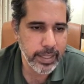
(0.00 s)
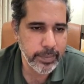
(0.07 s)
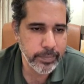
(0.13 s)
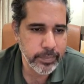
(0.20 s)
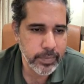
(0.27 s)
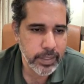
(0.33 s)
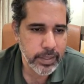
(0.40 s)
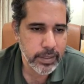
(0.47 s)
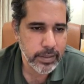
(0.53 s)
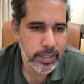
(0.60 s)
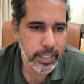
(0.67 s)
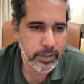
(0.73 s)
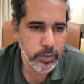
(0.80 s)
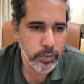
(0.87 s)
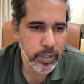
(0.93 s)
time
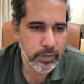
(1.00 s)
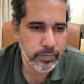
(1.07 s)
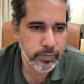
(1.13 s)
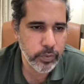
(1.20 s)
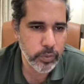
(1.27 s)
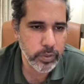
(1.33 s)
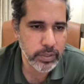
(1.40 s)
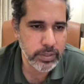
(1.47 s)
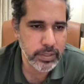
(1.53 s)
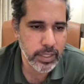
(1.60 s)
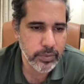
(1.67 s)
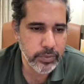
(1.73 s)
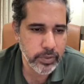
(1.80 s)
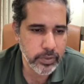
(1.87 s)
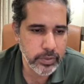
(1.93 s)
that you can focus
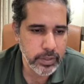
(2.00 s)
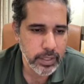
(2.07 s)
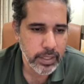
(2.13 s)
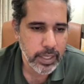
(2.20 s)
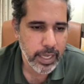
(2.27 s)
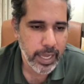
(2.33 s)
down on,